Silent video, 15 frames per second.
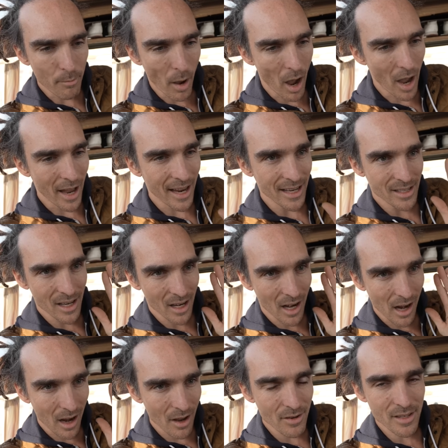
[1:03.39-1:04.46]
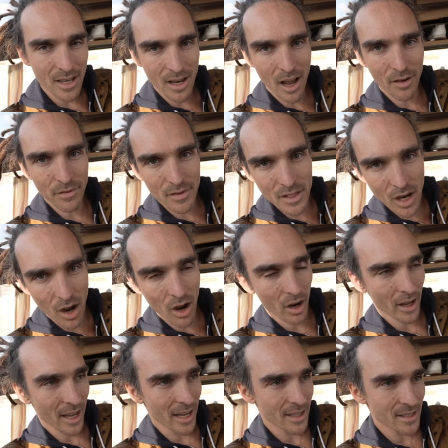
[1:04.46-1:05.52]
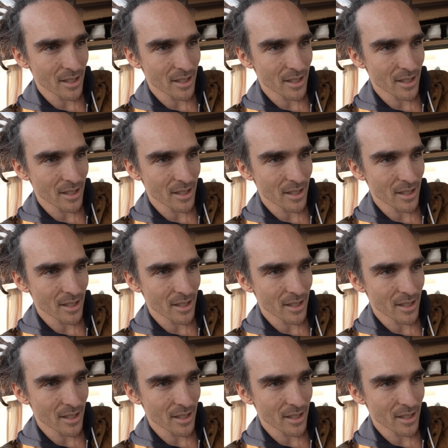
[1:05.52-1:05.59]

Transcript: But it's a close enough target